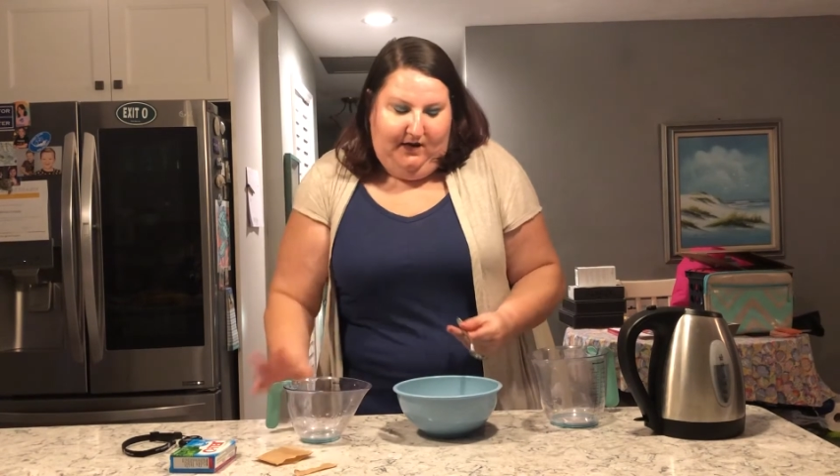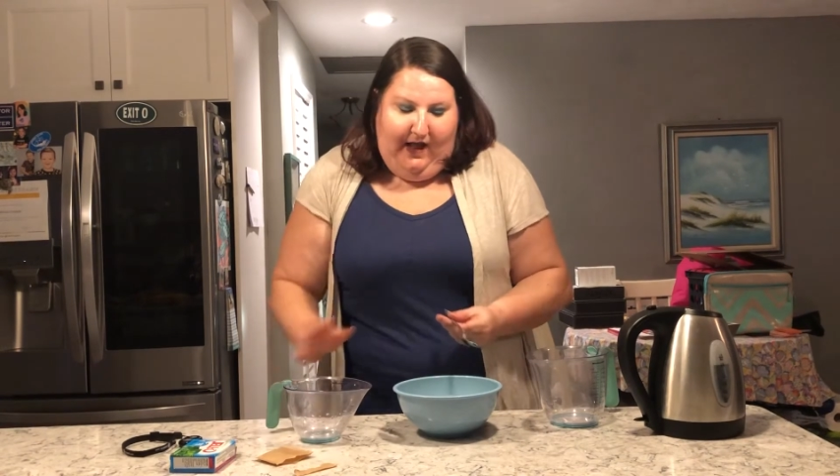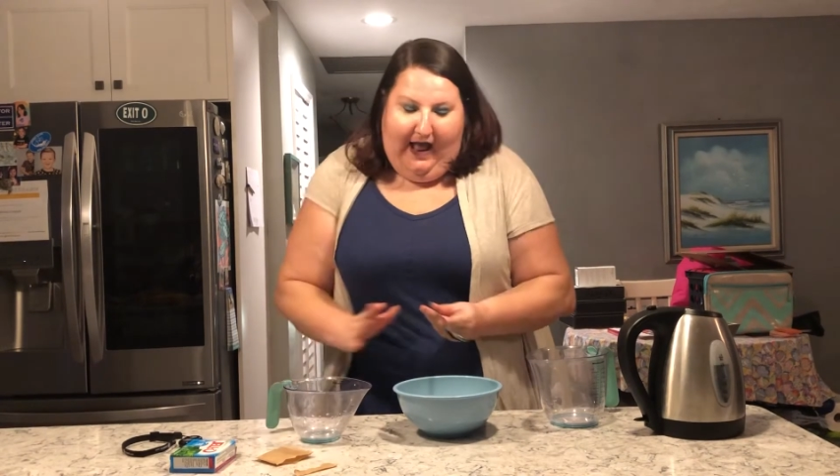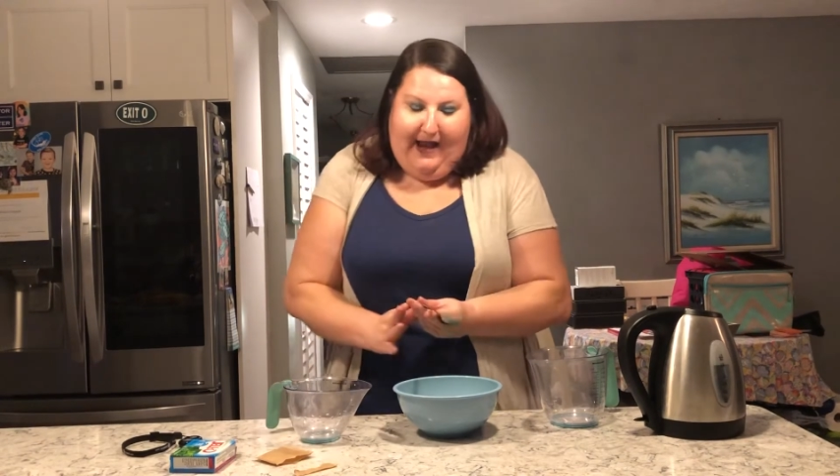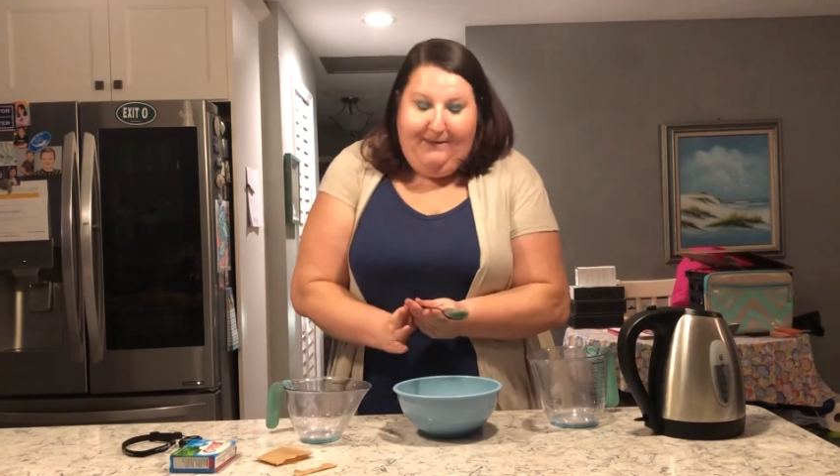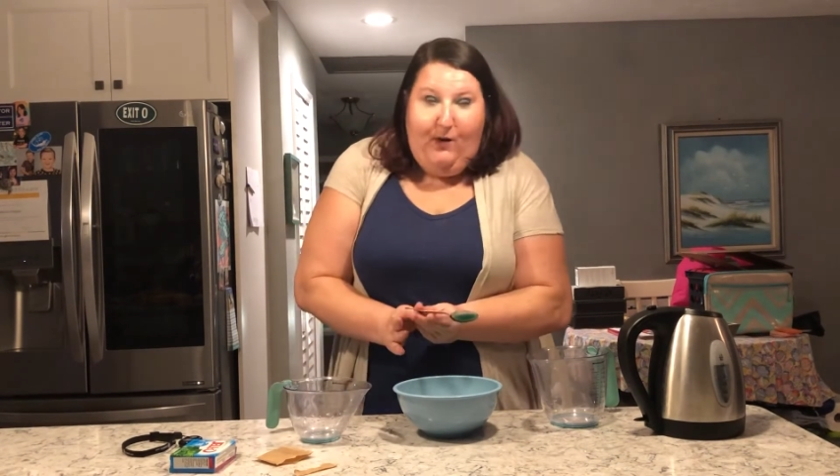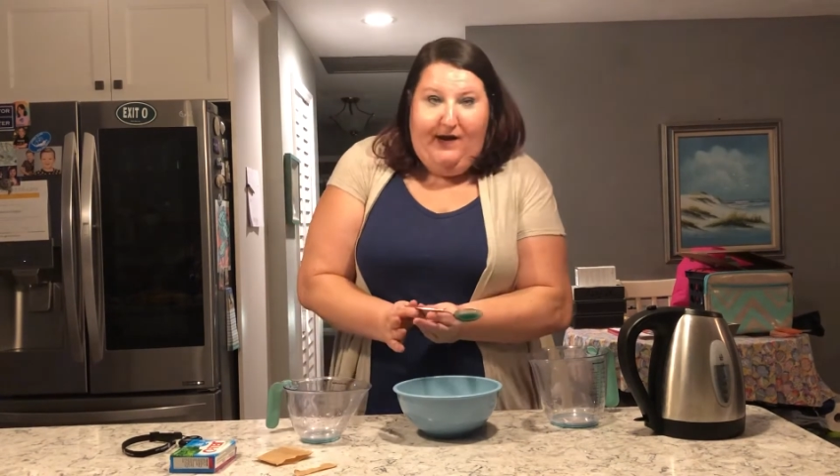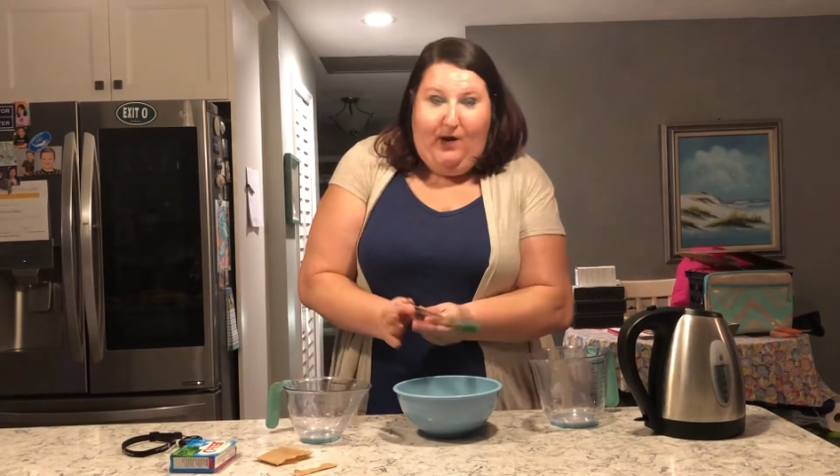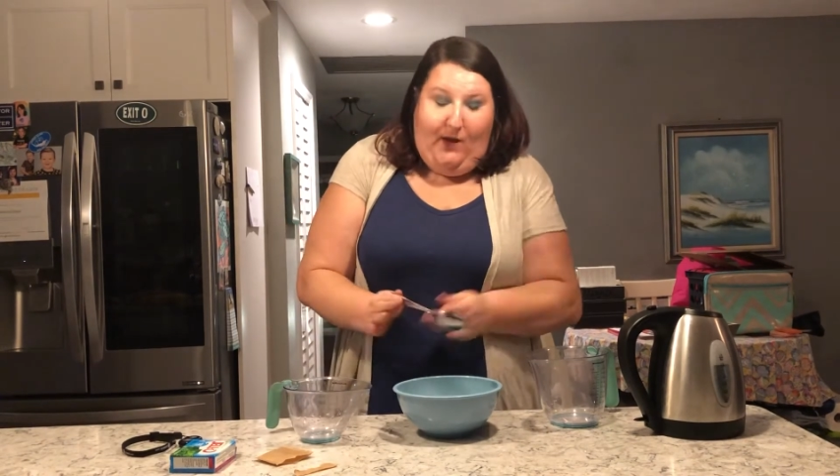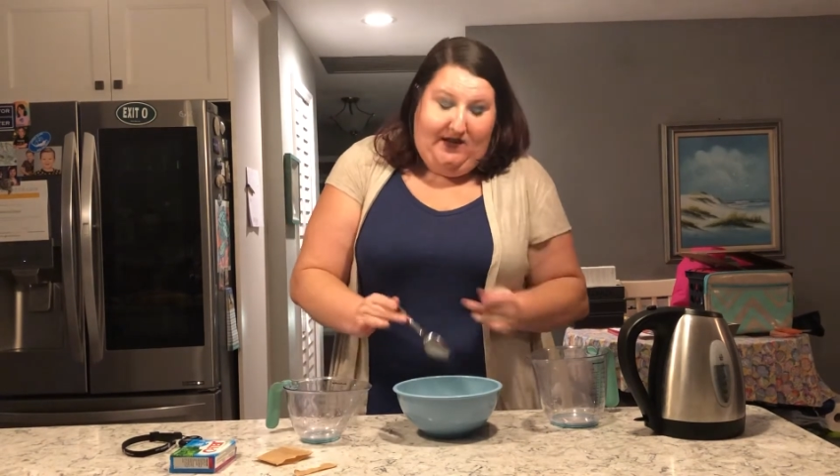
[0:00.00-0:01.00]
I am going
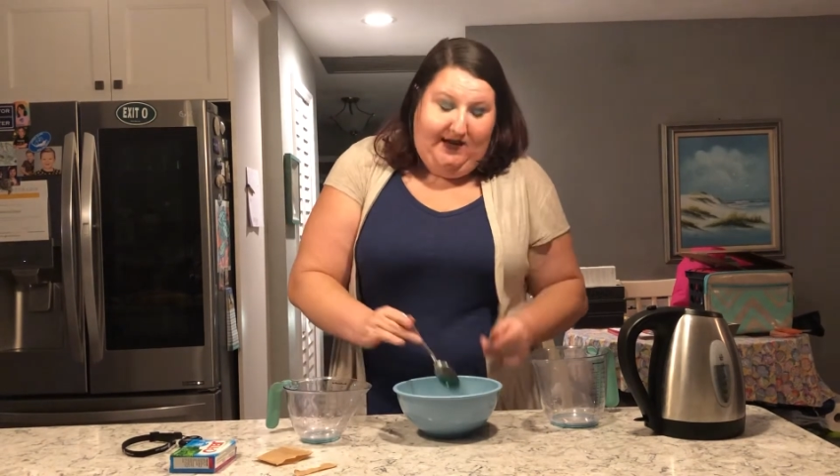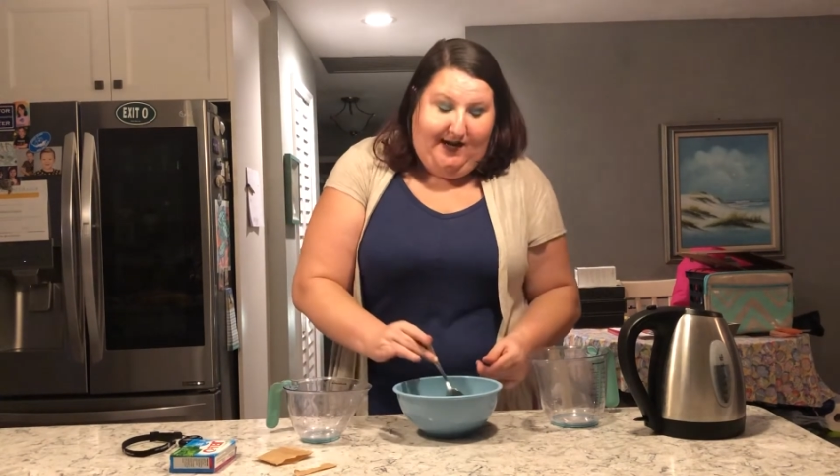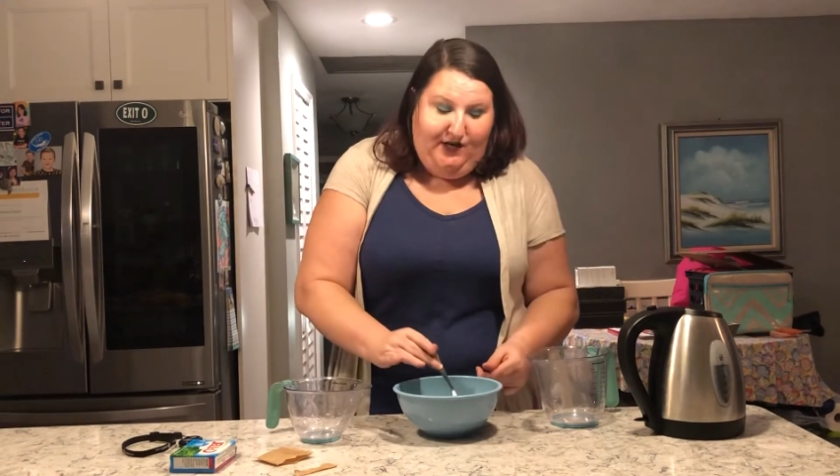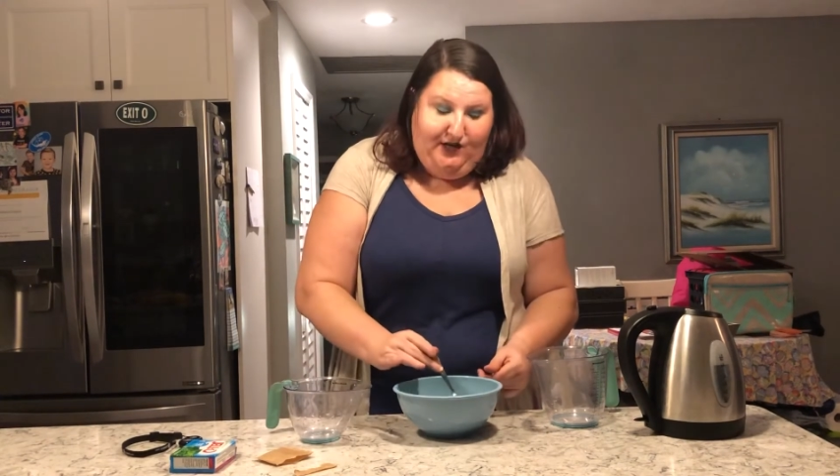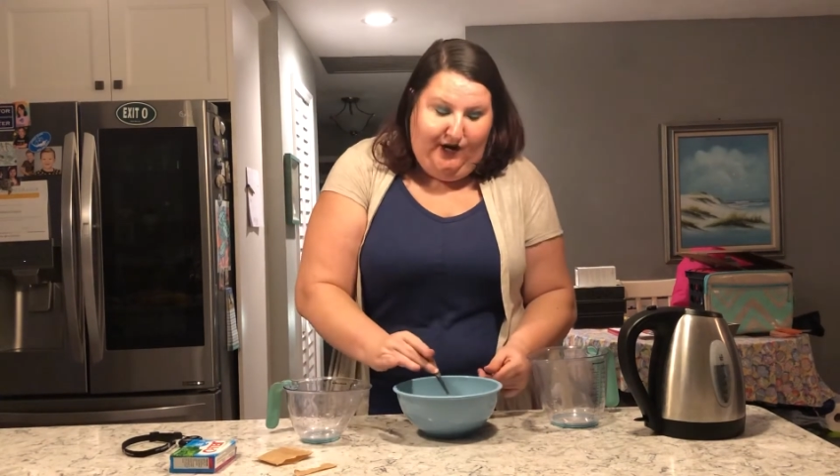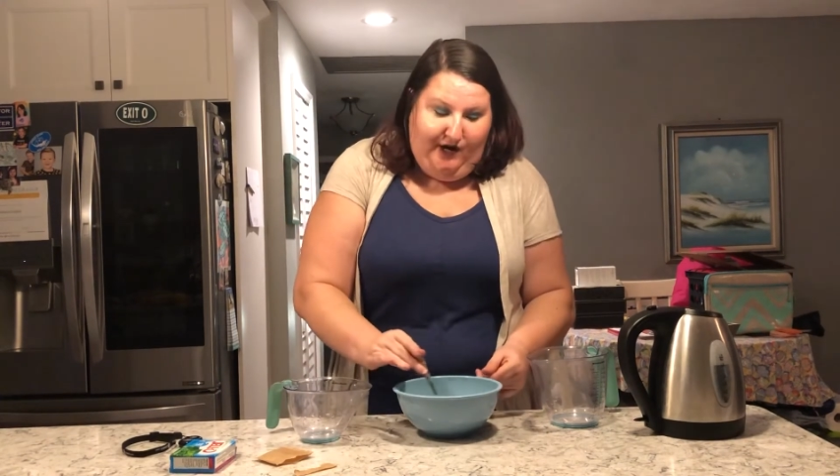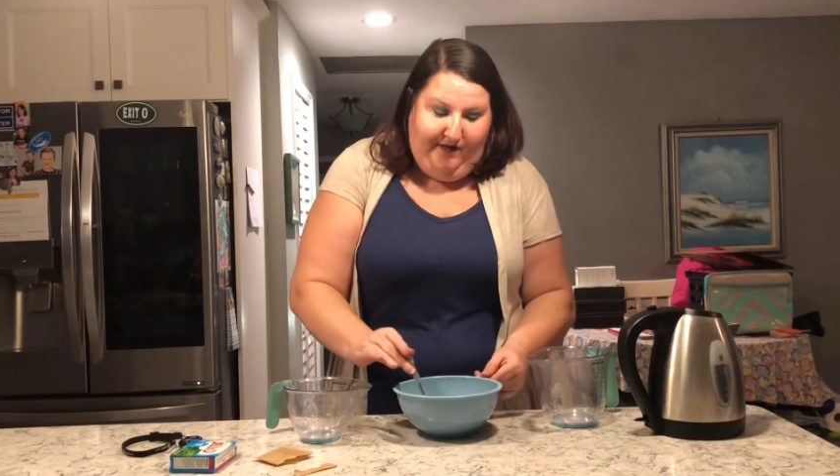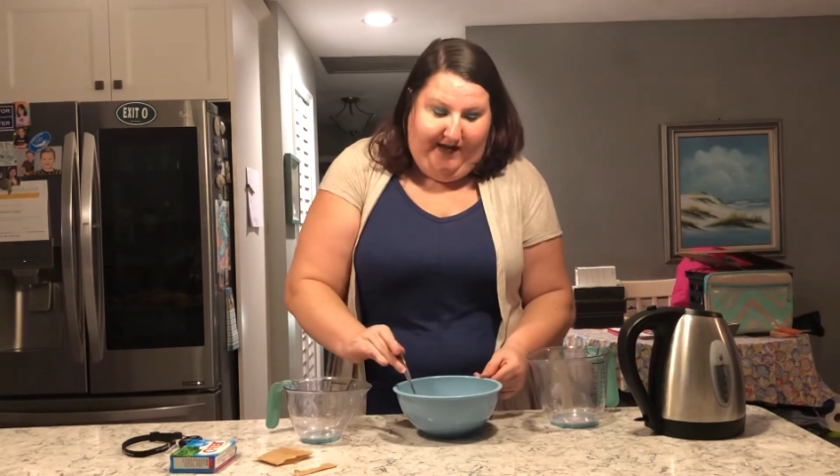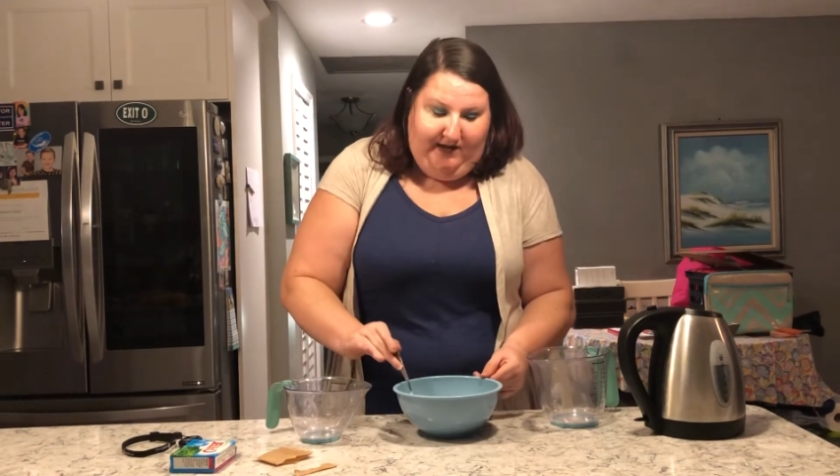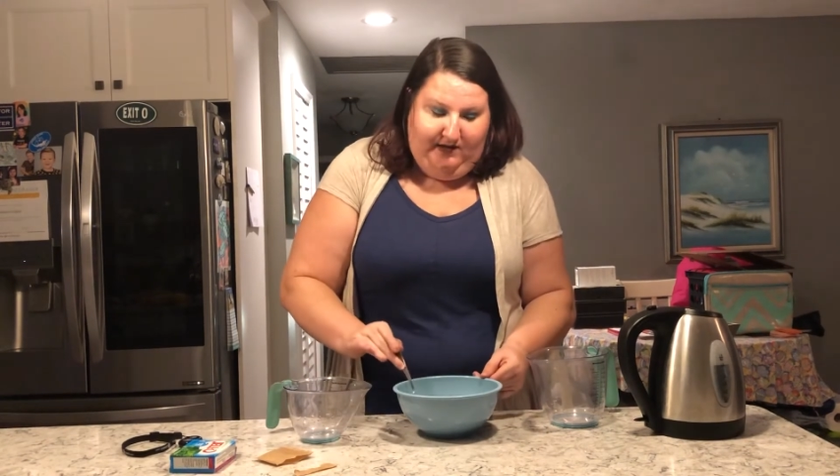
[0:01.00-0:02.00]
to once again stir
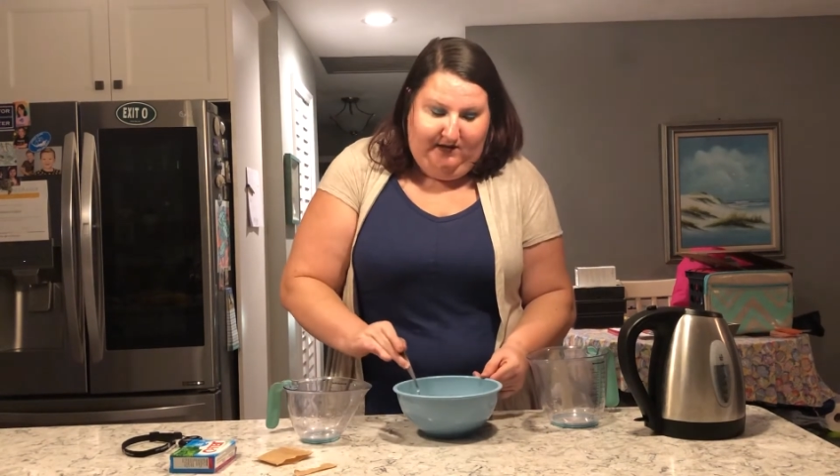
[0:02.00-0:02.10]
this.